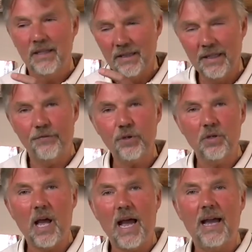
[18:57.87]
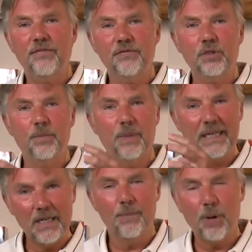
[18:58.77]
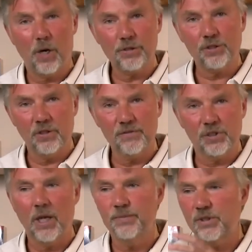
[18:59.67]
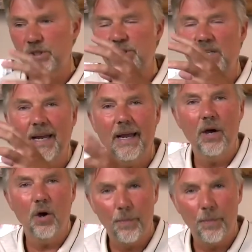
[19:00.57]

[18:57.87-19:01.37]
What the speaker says: live your life to be a person of substance and help